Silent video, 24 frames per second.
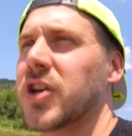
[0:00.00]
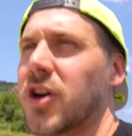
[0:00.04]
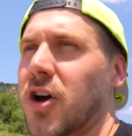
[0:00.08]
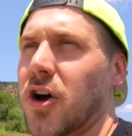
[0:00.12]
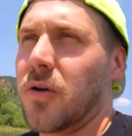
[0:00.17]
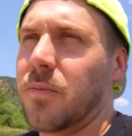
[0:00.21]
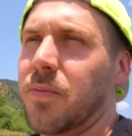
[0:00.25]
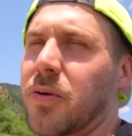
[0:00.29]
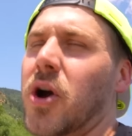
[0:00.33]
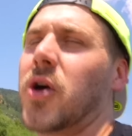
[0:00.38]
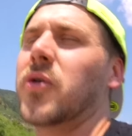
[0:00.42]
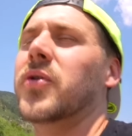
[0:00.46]
the
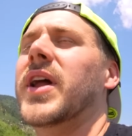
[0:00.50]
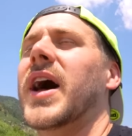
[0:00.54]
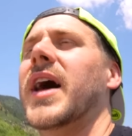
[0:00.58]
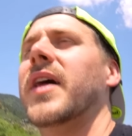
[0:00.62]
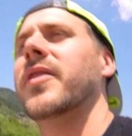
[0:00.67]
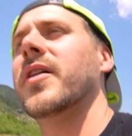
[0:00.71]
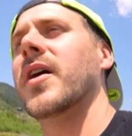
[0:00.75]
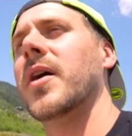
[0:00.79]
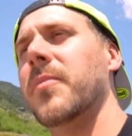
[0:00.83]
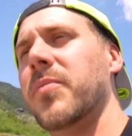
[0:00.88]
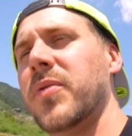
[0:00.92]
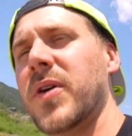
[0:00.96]
GoPro, no. now
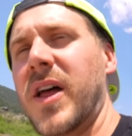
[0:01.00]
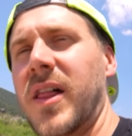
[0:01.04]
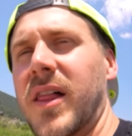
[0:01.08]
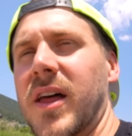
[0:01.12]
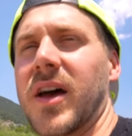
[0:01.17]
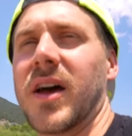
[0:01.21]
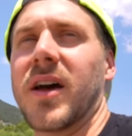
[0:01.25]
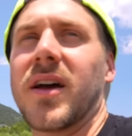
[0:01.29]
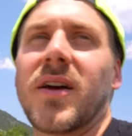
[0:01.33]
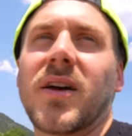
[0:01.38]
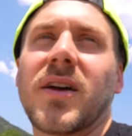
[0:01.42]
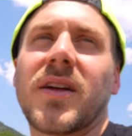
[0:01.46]
the
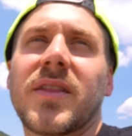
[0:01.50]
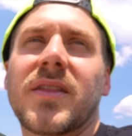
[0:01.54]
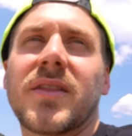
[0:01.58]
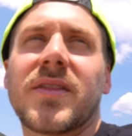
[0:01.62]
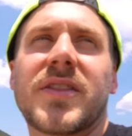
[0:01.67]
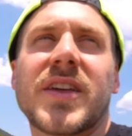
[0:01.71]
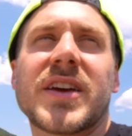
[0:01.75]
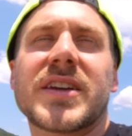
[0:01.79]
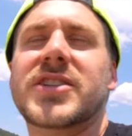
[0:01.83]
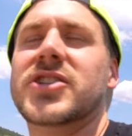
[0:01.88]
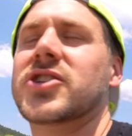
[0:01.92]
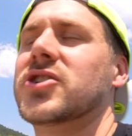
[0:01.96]
umbrella. He
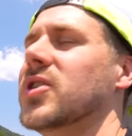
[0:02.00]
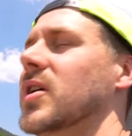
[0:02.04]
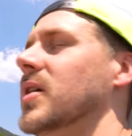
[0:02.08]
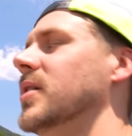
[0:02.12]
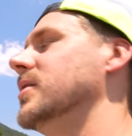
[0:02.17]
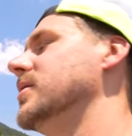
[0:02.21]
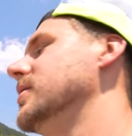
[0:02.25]
knocked this it out.